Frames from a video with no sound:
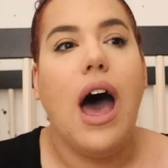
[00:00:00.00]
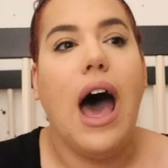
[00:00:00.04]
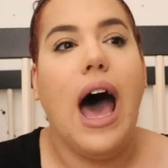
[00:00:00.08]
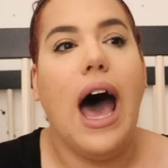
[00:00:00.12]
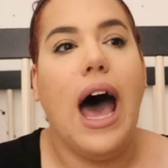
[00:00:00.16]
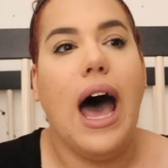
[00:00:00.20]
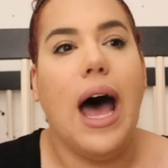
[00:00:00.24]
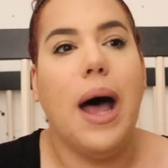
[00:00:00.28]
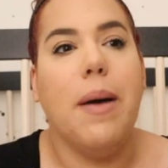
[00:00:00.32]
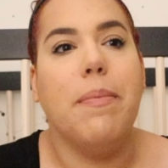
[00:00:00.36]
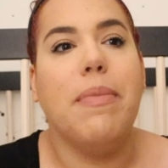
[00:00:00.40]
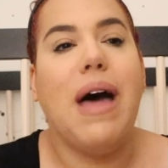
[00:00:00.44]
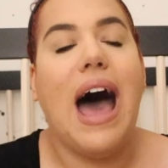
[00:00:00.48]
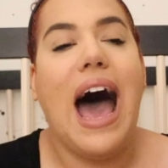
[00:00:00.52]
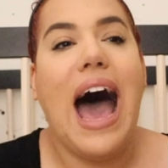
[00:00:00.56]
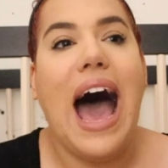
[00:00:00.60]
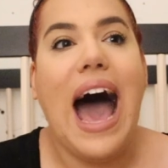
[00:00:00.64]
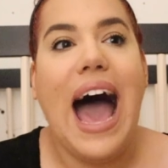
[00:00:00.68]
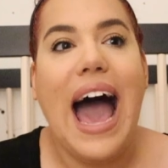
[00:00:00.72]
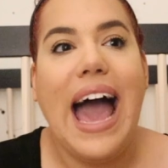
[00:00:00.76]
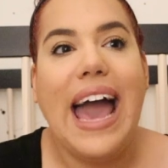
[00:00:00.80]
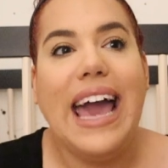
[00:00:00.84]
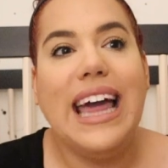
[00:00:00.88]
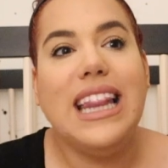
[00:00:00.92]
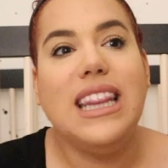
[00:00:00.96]

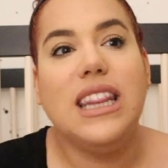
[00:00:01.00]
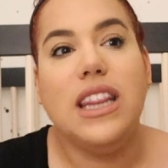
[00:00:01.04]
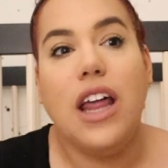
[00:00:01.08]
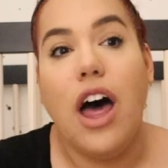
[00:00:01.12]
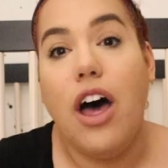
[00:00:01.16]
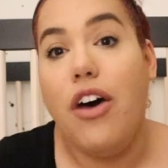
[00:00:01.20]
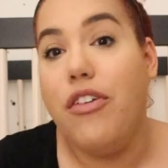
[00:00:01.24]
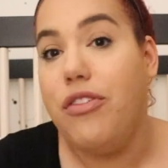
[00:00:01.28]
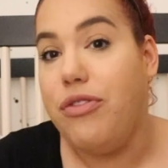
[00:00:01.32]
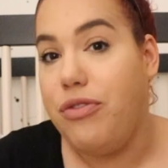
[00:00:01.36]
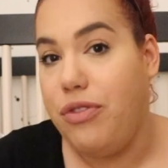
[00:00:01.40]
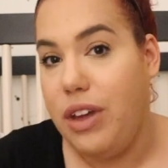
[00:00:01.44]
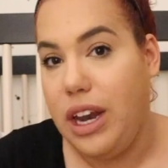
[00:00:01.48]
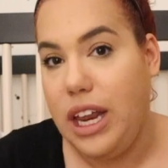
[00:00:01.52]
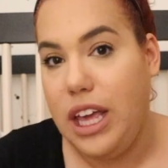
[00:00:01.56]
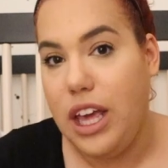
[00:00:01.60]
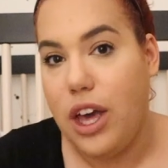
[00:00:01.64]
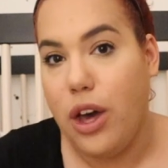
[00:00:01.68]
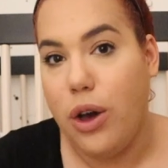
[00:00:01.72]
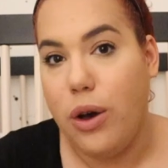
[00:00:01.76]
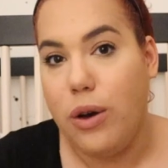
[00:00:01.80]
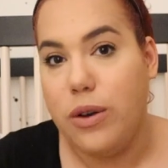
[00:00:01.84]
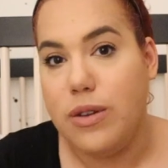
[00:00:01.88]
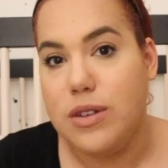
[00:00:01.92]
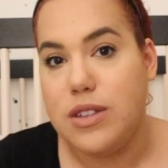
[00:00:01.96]
I love
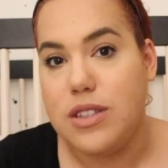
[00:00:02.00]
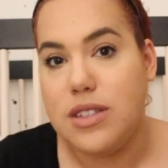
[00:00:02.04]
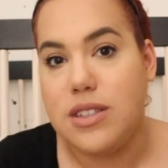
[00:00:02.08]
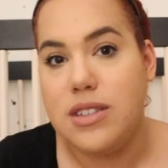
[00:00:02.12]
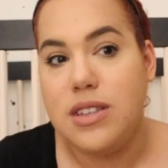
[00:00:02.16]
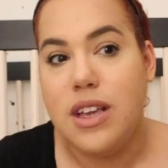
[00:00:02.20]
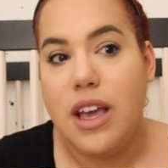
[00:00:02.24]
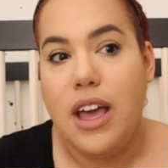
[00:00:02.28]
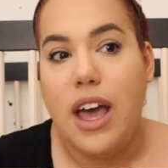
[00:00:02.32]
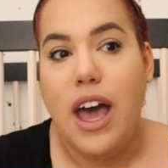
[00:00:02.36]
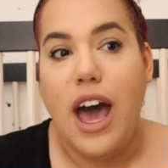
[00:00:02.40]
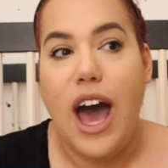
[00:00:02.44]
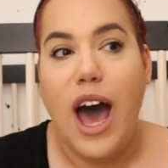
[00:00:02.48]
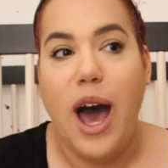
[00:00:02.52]
videos